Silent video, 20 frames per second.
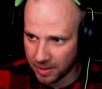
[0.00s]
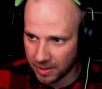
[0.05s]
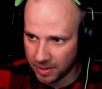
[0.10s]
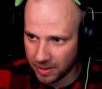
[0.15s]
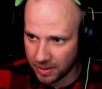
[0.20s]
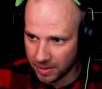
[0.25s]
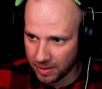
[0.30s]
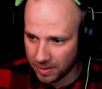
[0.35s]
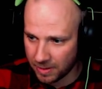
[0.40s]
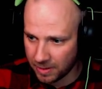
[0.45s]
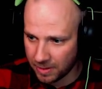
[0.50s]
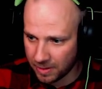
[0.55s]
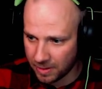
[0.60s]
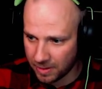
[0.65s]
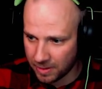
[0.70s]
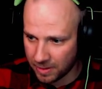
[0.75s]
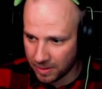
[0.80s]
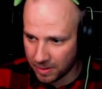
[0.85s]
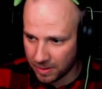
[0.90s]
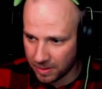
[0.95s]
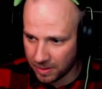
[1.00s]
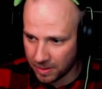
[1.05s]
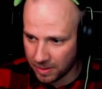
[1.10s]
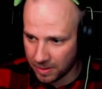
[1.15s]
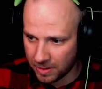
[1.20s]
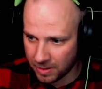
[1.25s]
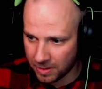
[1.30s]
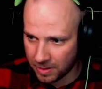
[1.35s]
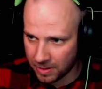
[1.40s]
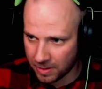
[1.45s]

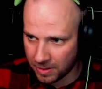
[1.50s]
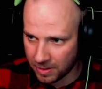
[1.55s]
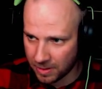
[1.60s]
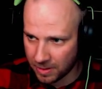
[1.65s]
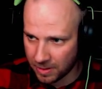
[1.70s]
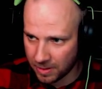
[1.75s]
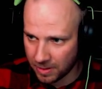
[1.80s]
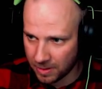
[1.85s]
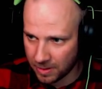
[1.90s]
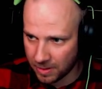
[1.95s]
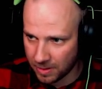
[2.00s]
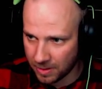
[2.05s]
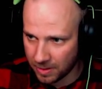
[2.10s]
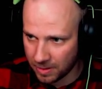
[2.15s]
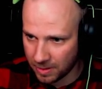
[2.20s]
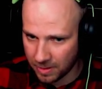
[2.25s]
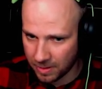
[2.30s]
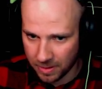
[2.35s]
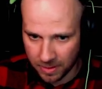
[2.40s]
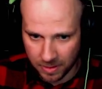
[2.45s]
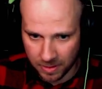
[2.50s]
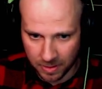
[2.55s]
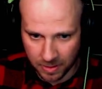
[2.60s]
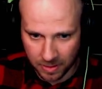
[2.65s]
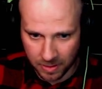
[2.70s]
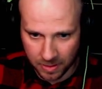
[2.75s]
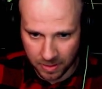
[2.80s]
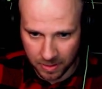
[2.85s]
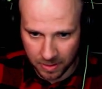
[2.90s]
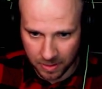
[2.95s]

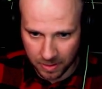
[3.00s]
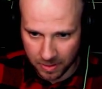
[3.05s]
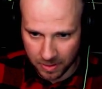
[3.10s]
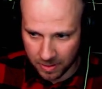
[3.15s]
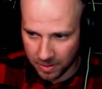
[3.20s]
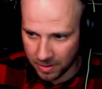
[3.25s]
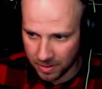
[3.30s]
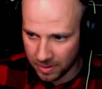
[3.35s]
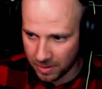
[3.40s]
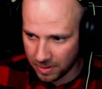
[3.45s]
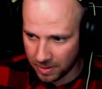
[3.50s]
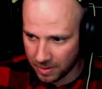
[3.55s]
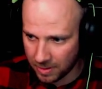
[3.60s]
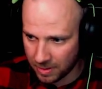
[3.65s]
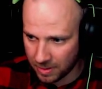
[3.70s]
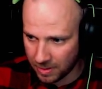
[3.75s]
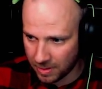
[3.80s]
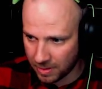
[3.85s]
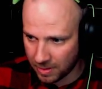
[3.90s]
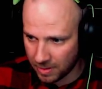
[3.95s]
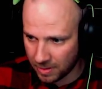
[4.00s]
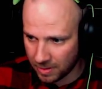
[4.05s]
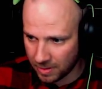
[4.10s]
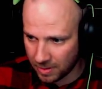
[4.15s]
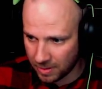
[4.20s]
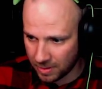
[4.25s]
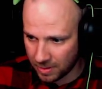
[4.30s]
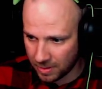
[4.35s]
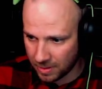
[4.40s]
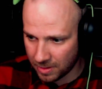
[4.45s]

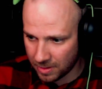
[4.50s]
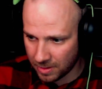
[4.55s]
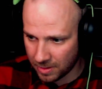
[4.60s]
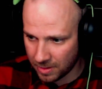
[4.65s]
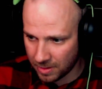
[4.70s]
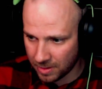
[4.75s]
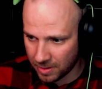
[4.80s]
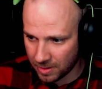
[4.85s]
Nothing is said.